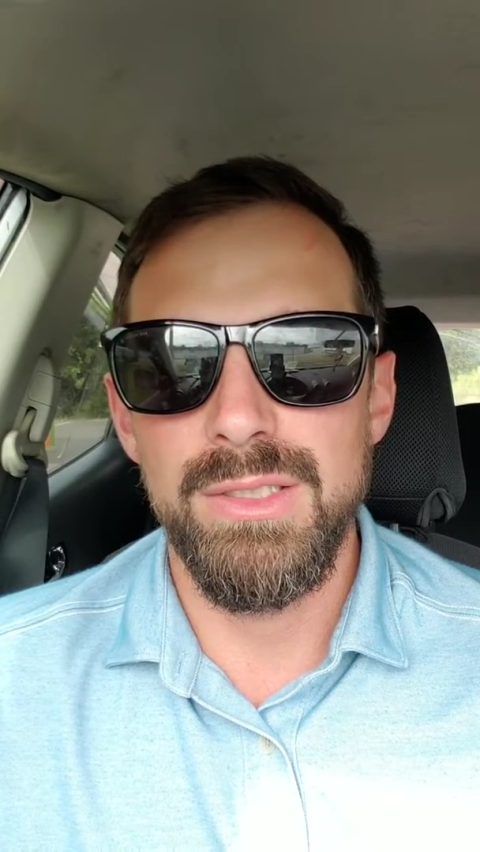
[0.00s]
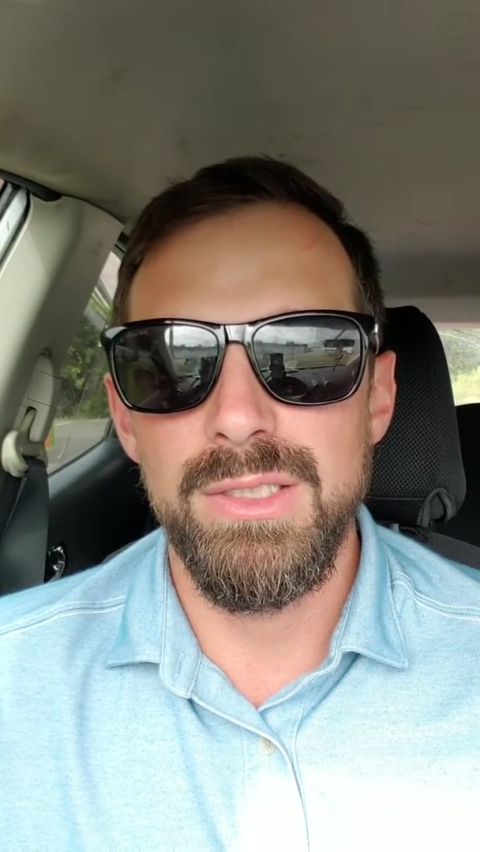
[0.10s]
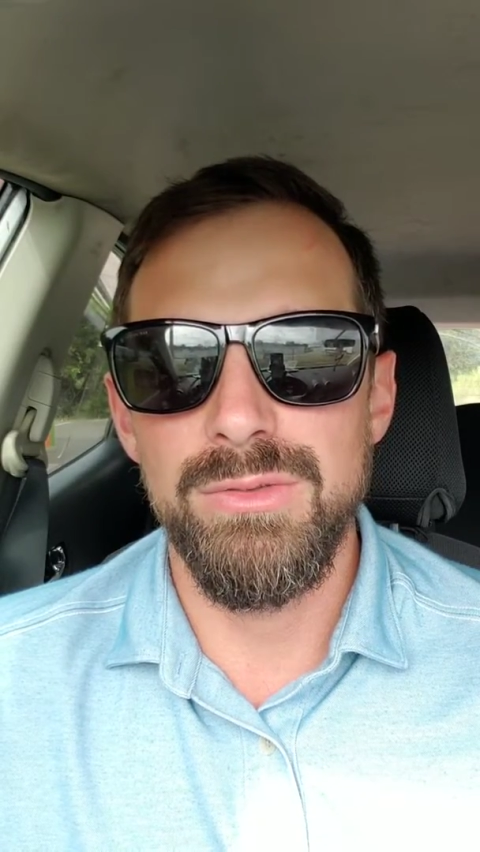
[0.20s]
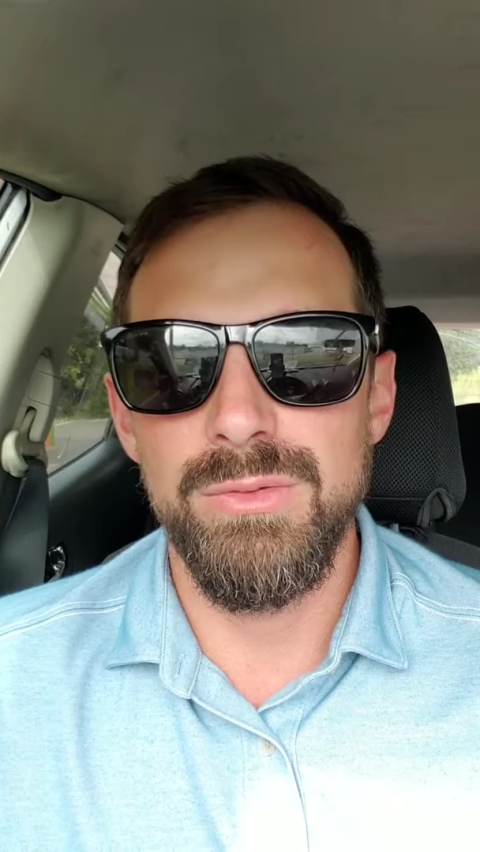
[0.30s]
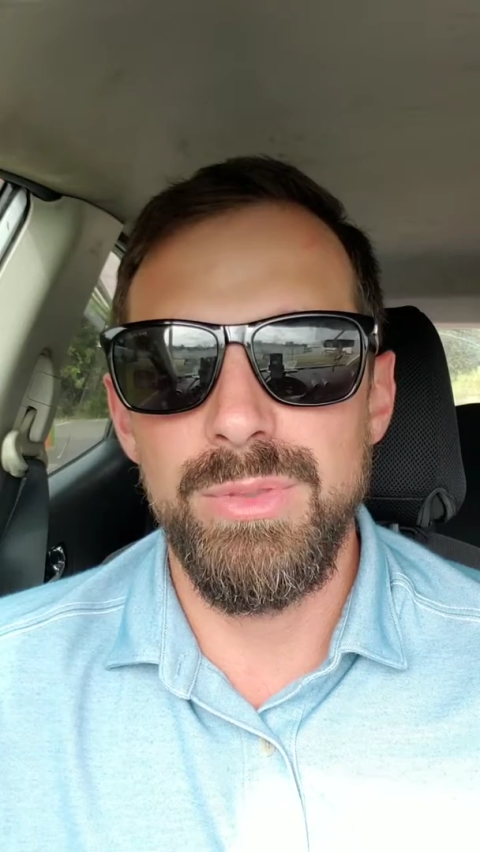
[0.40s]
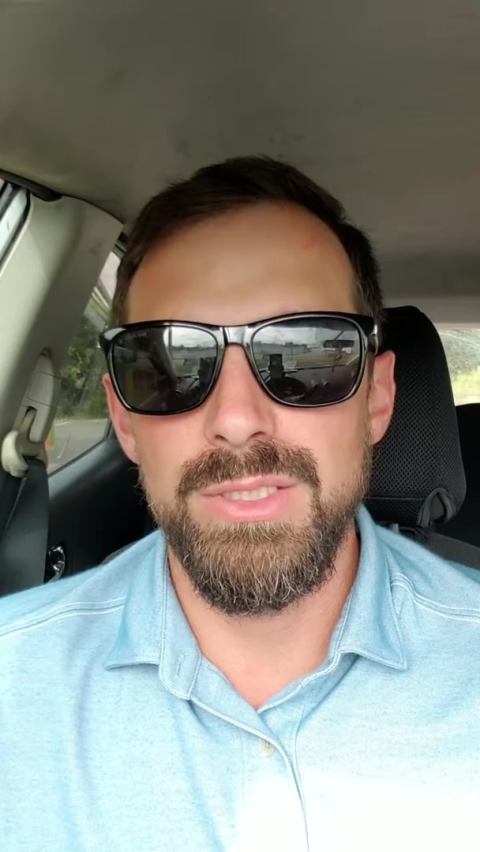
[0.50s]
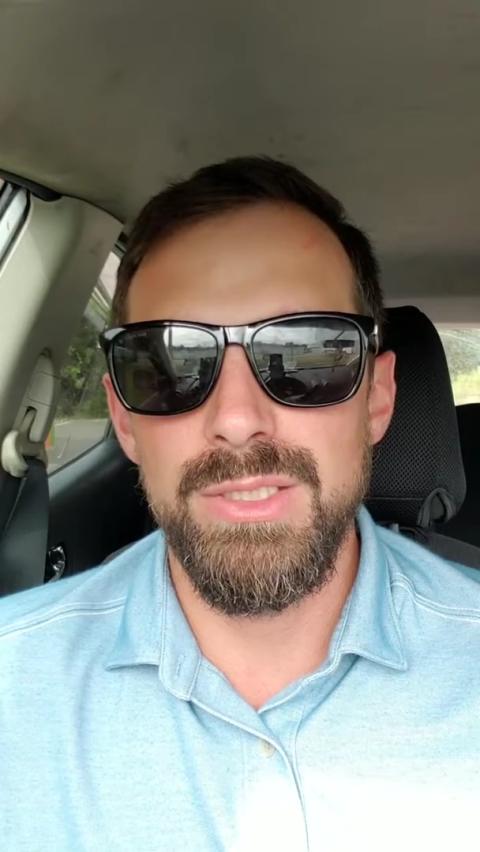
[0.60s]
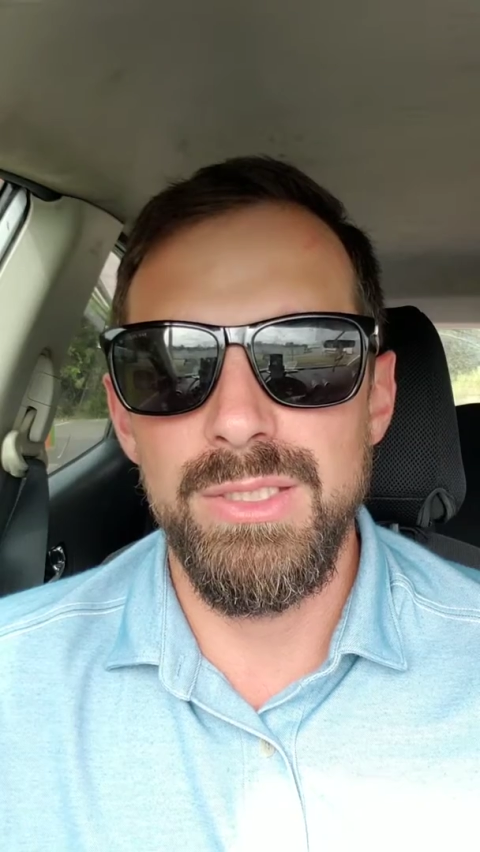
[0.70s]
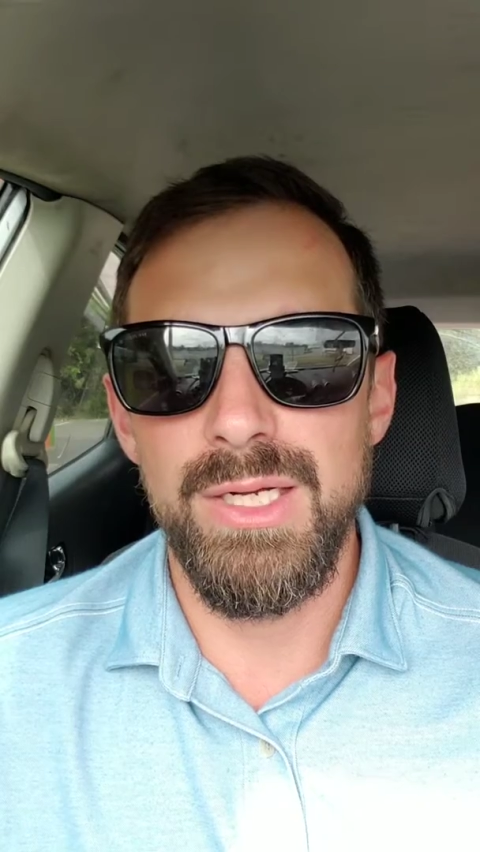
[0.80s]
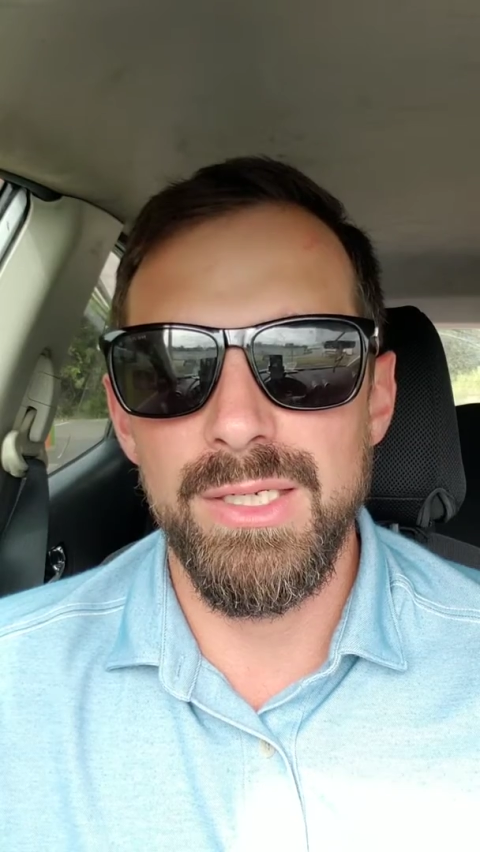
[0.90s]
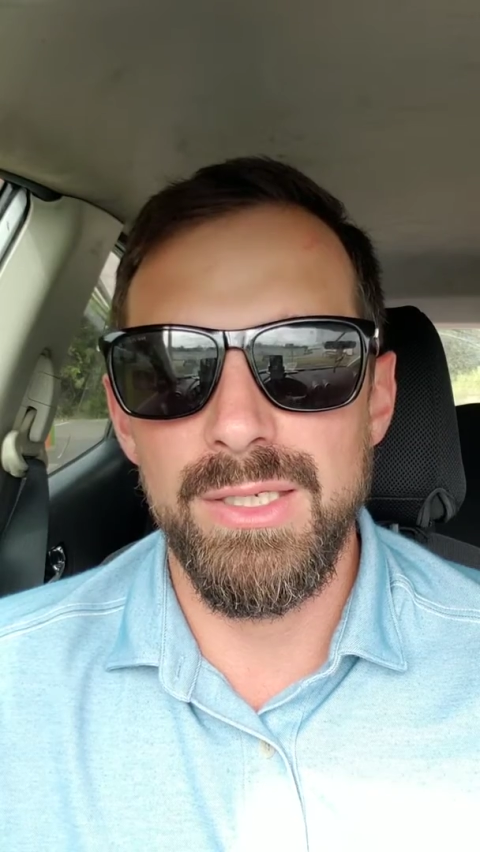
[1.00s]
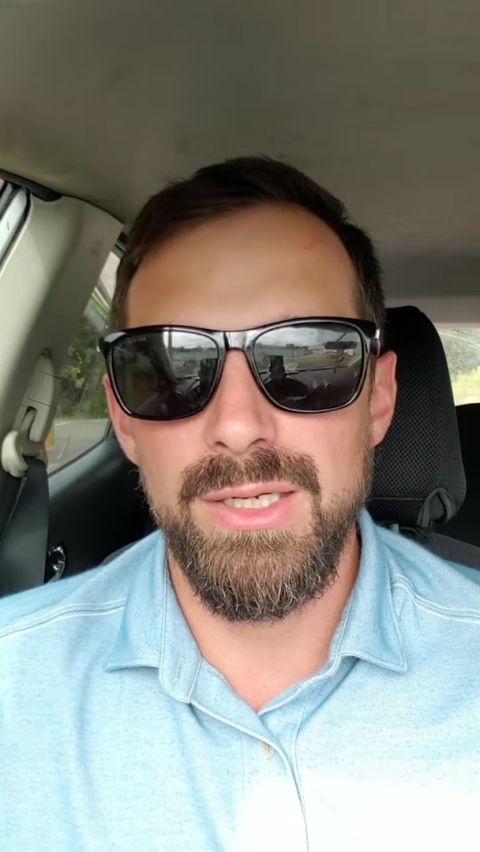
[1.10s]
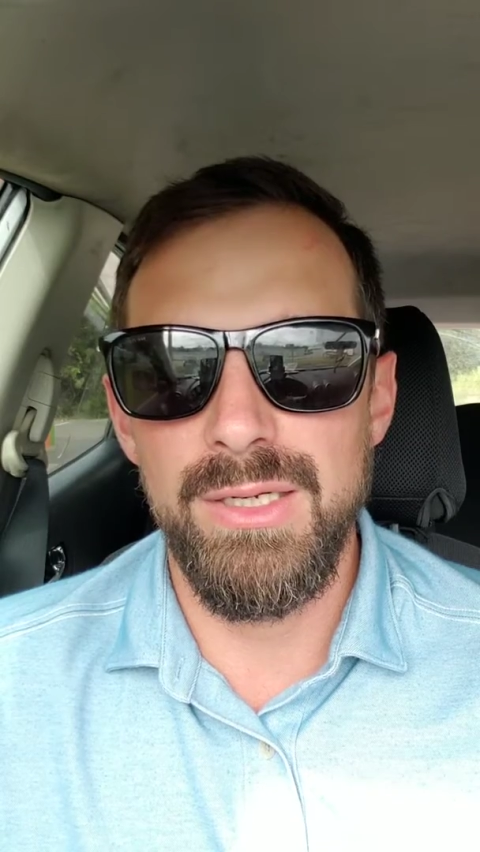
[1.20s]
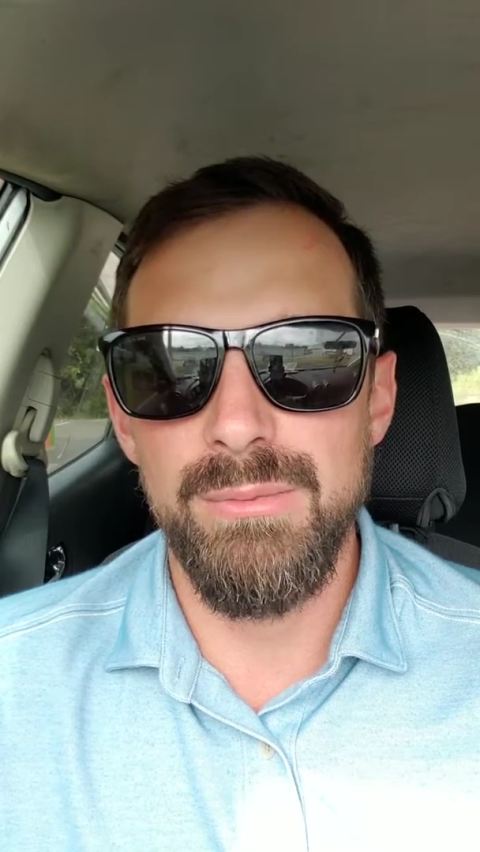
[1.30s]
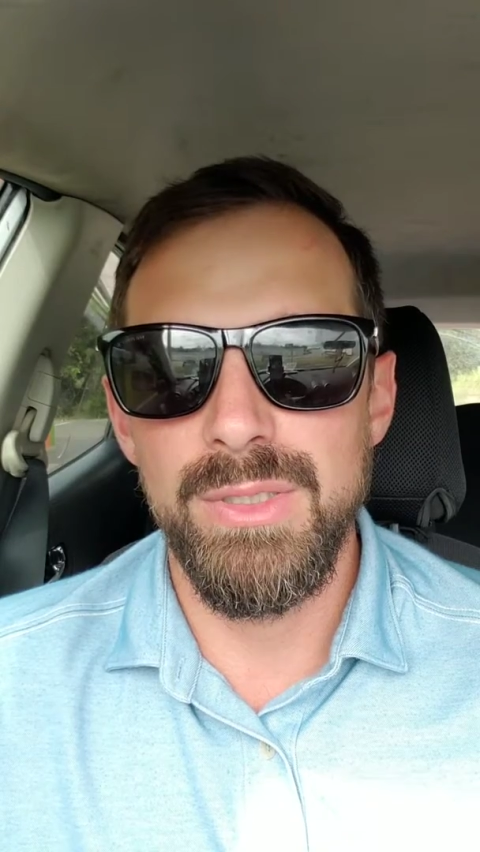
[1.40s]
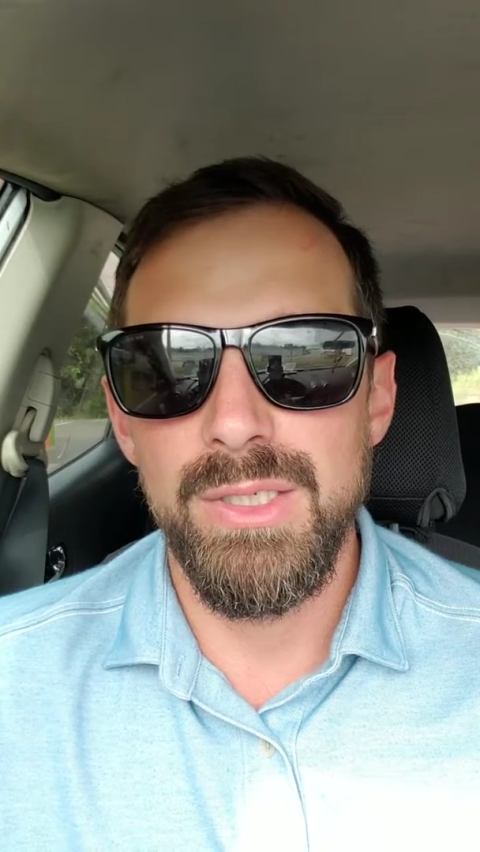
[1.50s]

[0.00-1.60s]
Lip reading: GuidryPT.com.